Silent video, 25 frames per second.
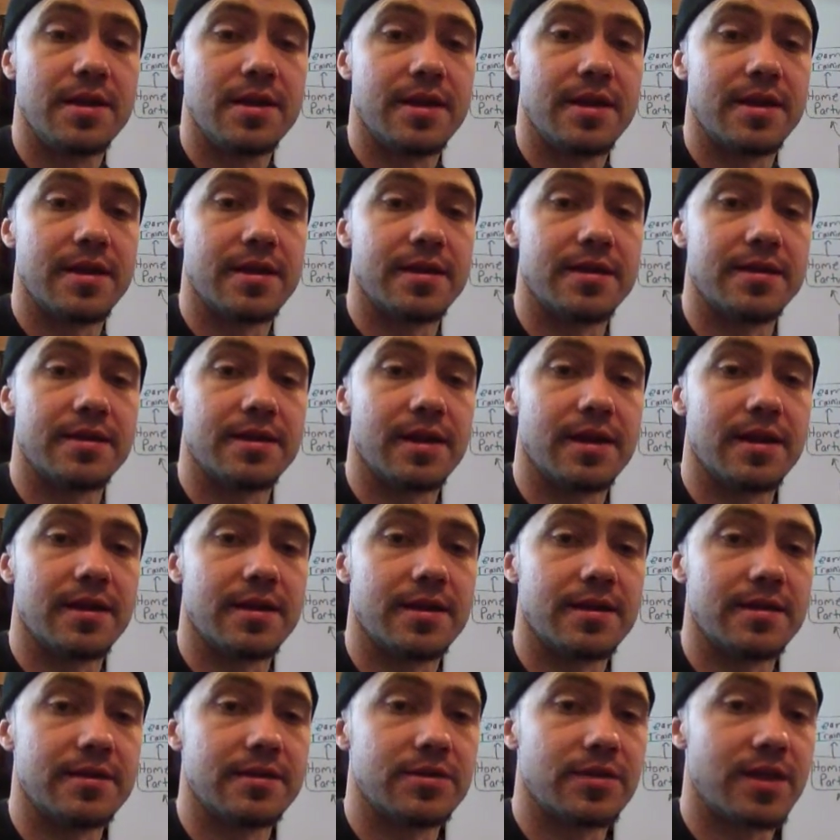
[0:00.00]
And
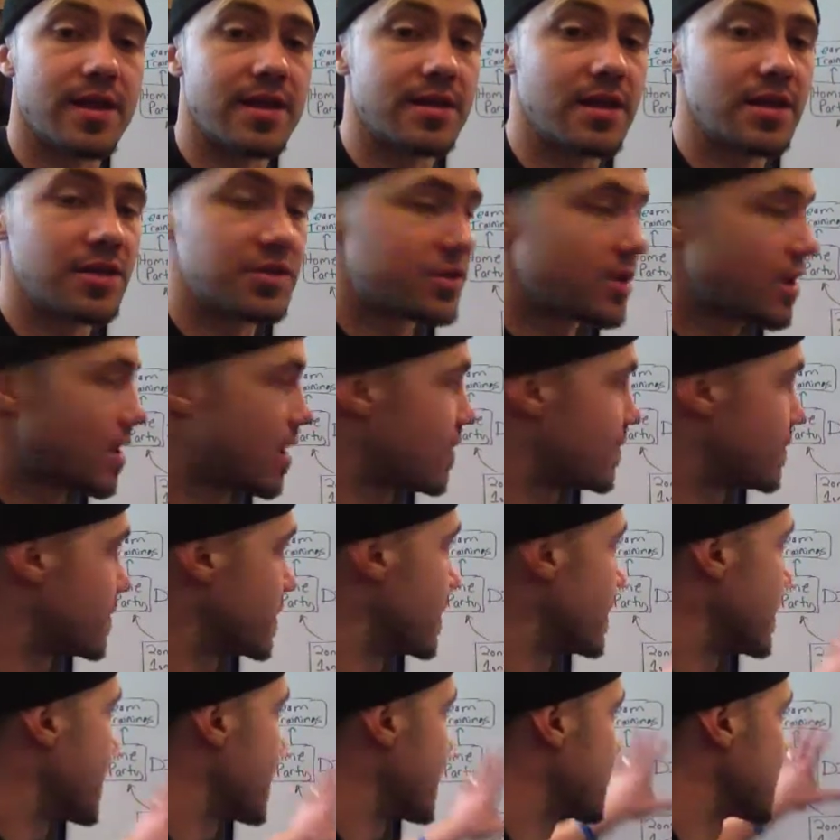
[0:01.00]
so that's often
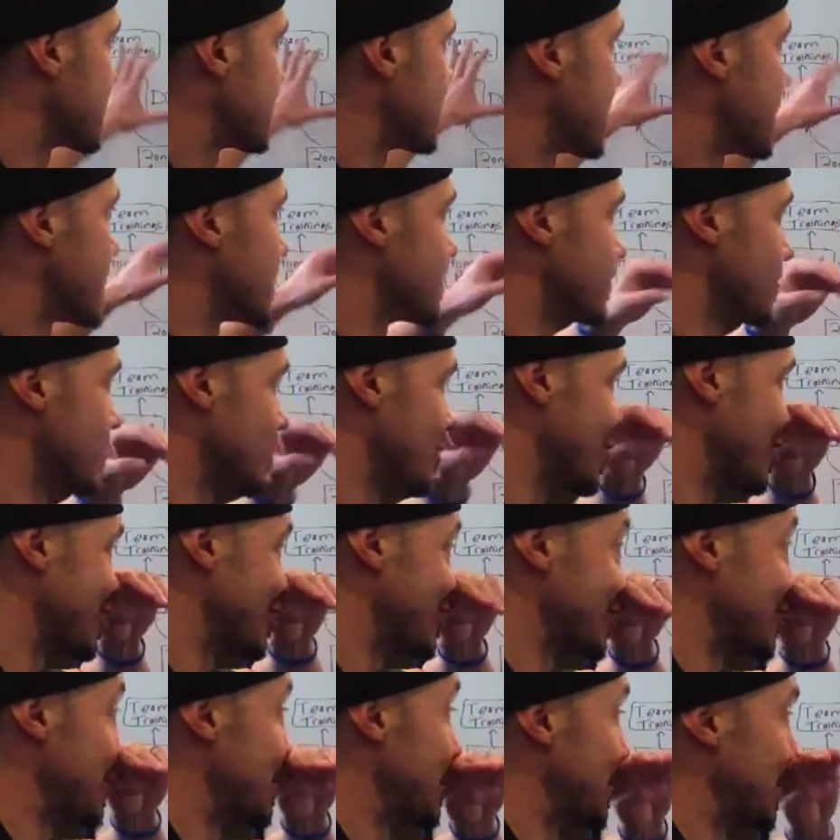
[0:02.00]
the next step for a
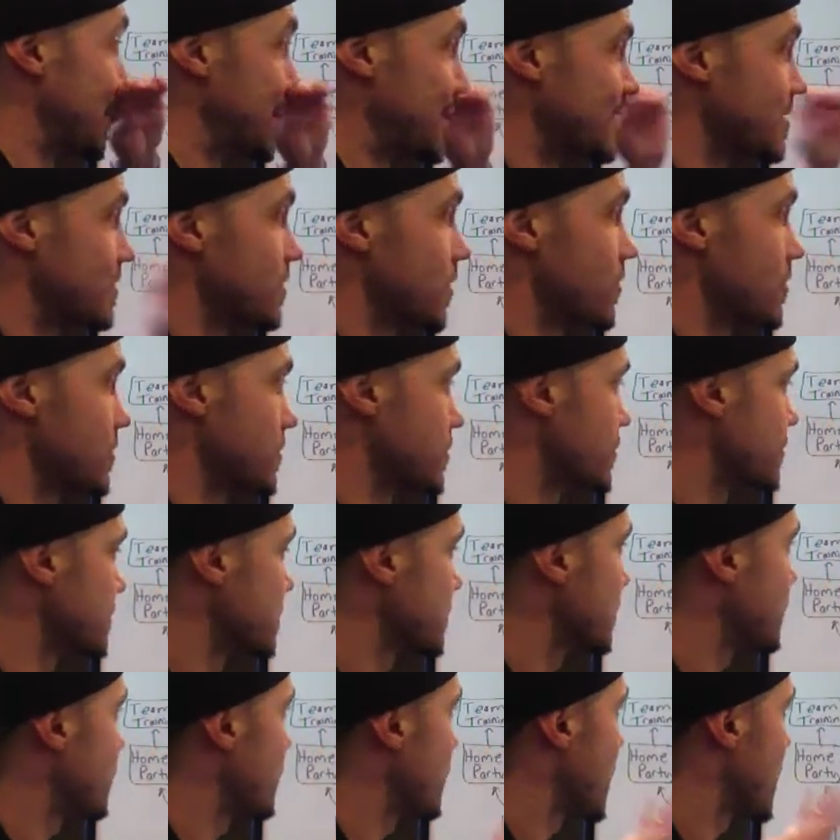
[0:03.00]
person who started using
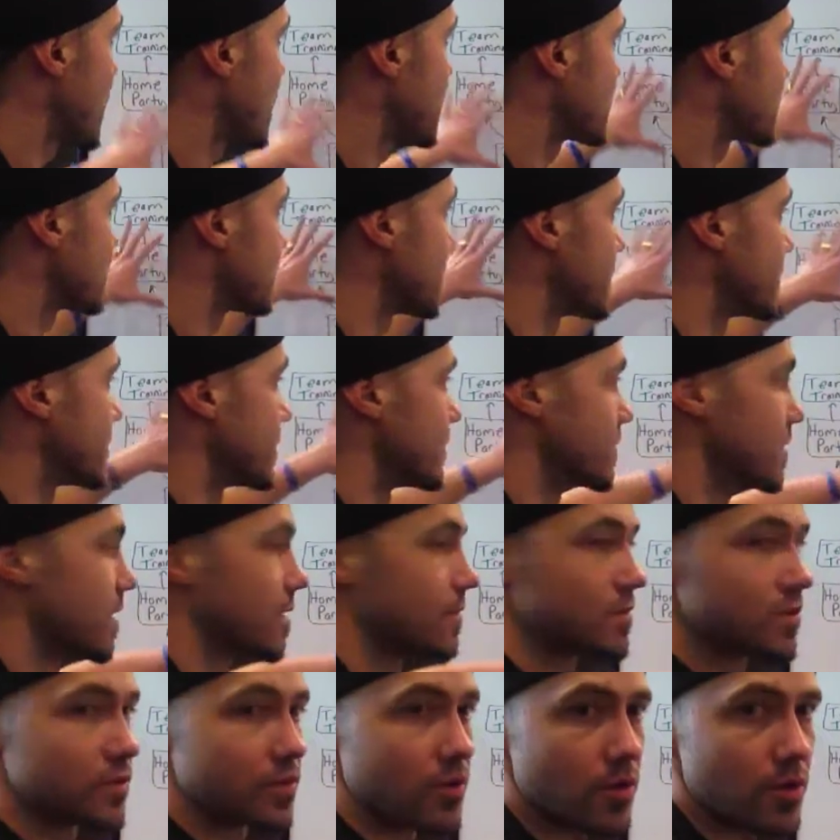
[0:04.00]
the products. Maybe they've
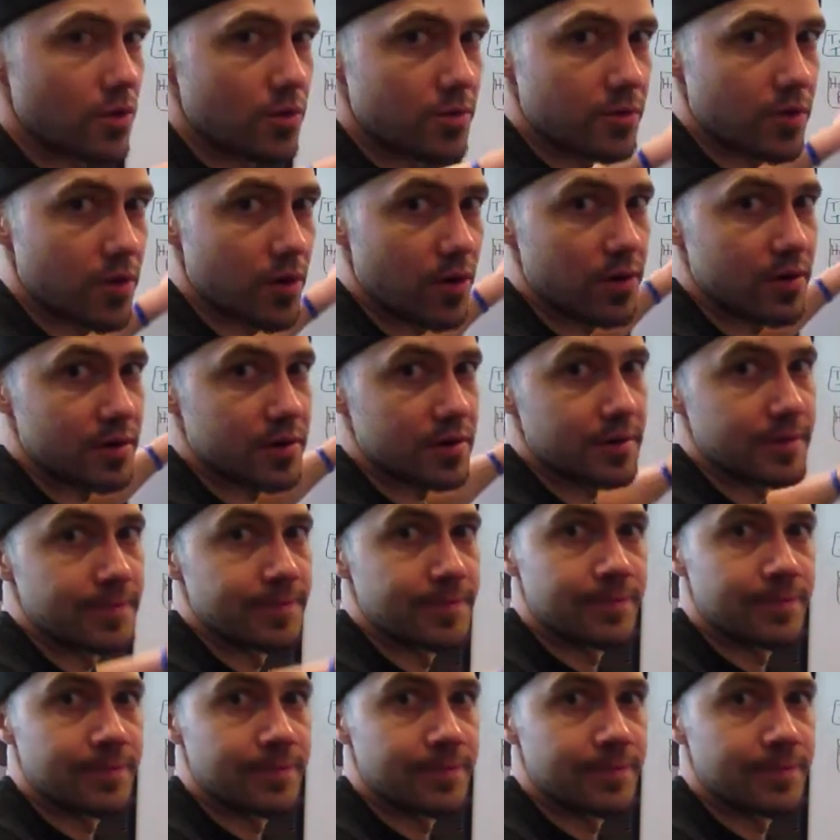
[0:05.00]
come to a home party.